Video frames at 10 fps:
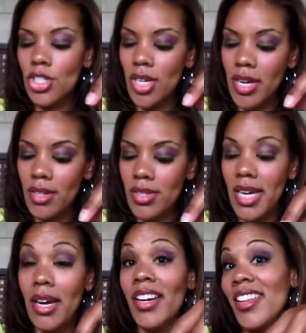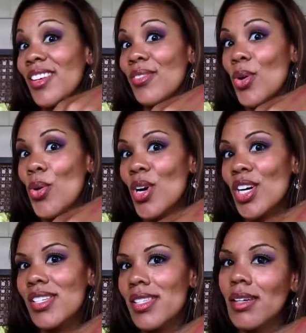to try those out. And then of
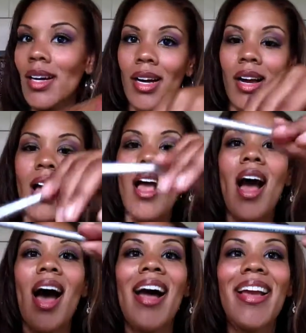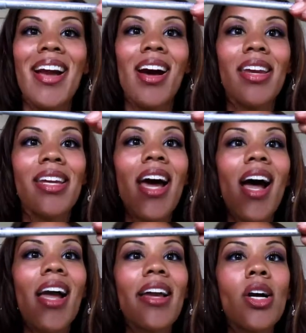course, I got an
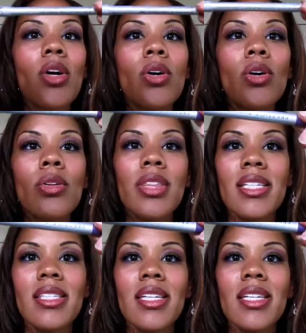eye kohl. This